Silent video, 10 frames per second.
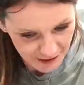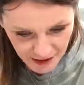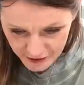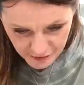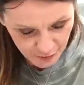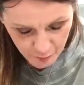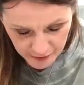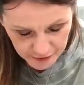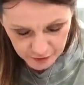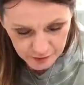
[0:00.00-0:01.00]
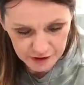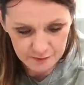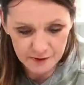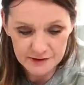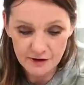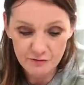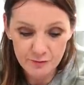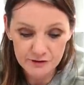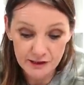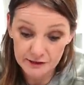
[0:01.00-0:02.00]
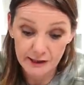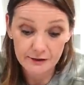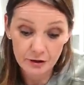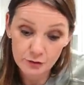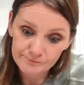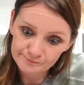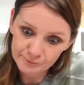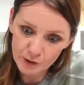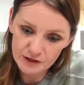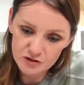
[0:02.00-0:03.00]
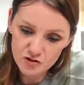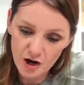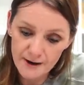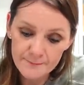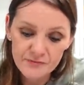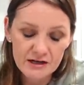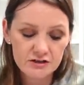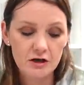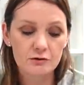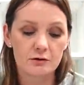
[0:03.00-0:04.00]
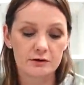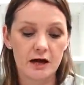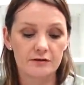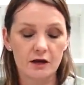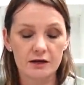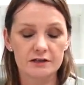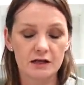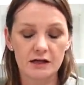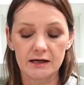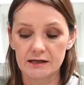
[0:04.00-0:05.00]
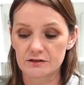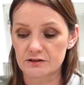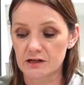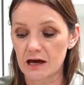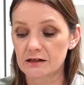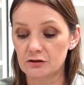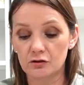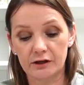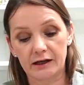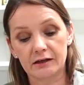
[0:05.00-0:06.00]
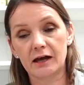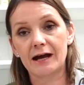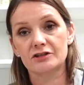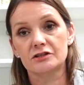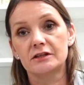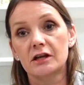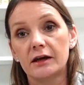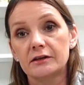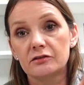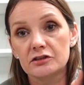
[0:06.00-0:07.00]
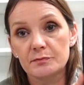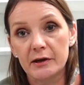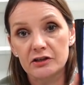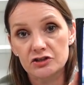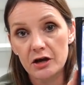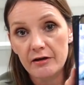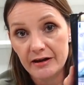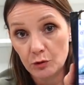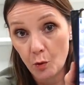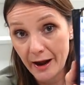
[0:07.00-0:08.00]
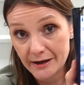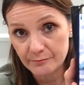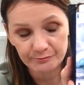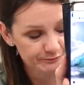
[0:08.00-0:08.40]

I don't know why I do this to myself, but hey ho, we're going to try. So yeah, the idea is to get it looking actually like this picture in a way.